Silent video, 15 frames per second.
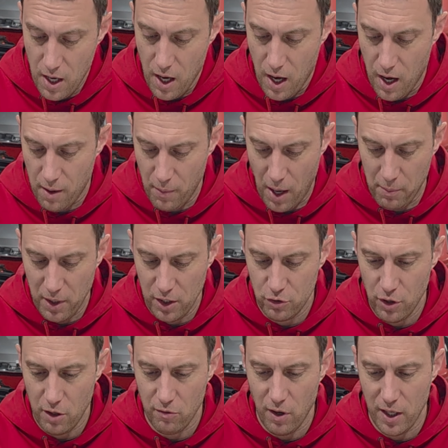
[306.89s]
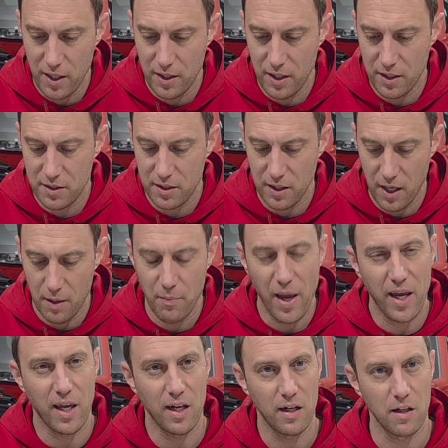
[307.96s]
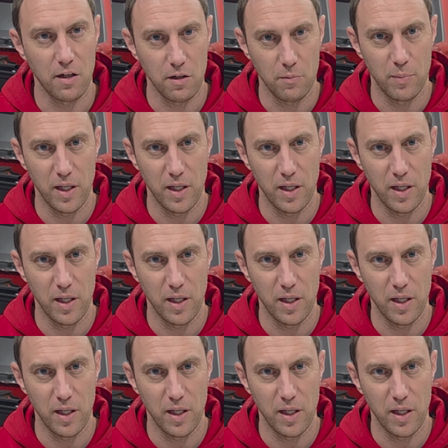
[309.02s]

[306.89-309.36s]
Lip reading: I'm gonna try running this and make it a little